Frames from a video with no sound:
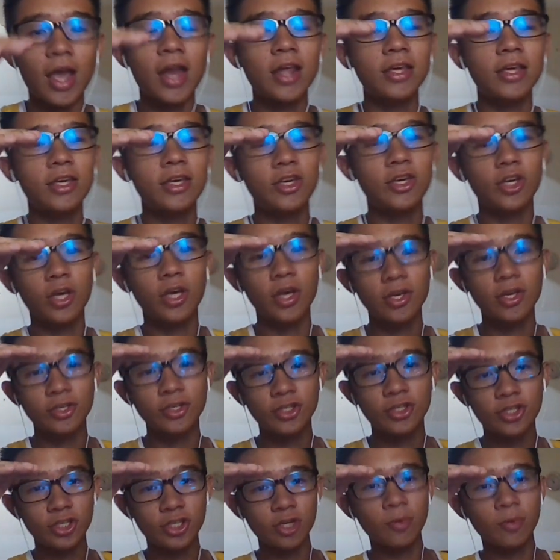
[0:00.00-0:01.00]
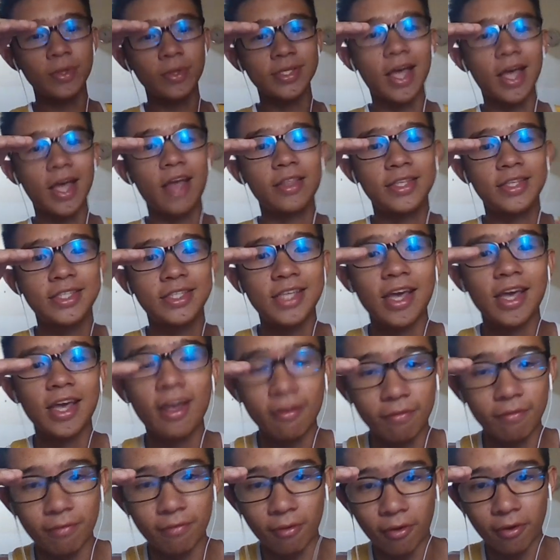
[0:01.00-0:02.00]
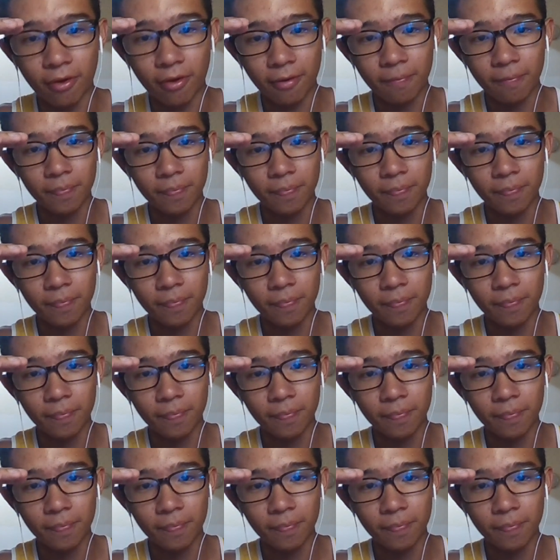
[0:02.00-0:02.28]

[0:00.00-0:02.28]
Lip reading: then she was at 2nd floor.